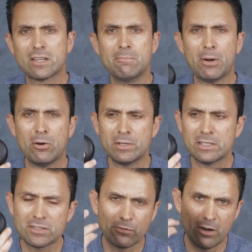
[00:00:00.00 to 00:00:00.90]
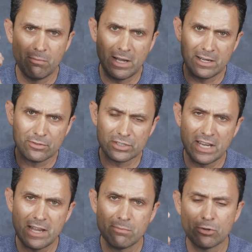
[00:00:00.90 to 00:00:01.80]
components from either
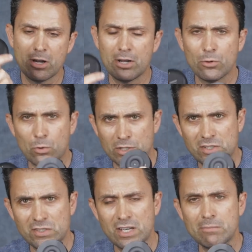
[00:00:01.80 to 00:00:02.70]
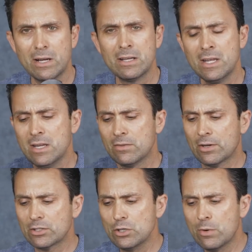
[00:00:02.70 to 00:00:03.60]
Tamron or Sigma,
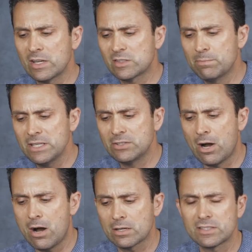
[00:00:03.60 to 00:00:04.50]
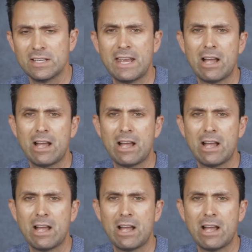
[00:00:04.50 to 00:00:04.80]
their USB docks, and